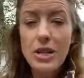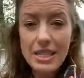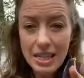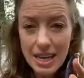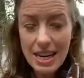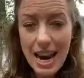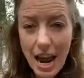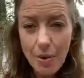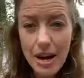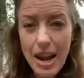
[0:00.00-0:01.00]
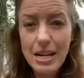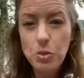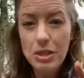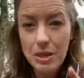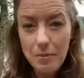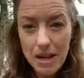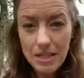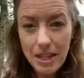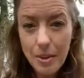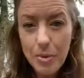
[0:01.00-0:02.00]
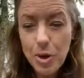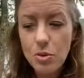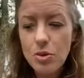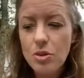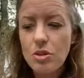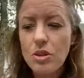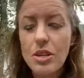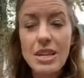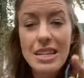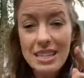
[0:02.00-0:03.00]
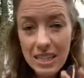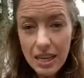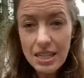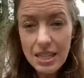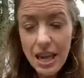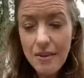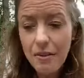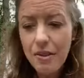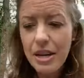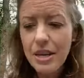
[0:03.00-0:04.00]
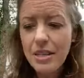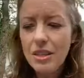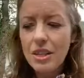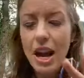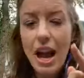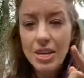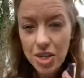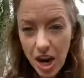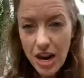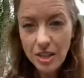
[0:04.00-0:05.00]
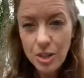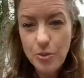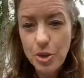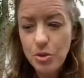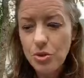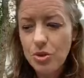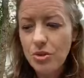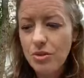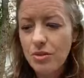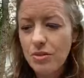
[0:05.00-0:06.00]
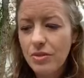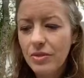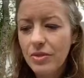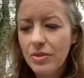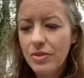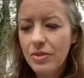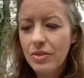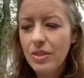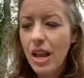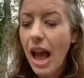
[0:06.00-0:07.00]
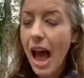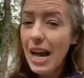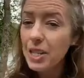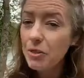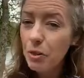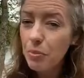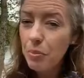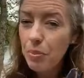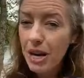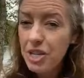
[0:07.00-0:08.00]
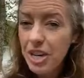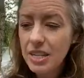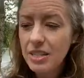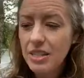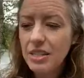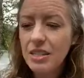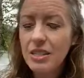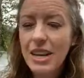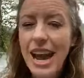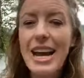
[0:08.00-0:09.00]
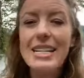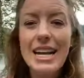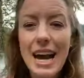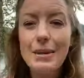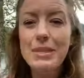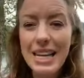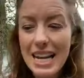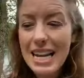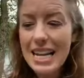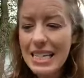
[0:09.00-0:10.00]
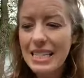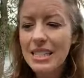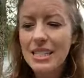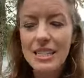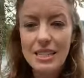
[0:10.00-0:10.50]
We see it nowadays with domestic abuse, sex slavery, and child abuse. As for prejudices, at times it is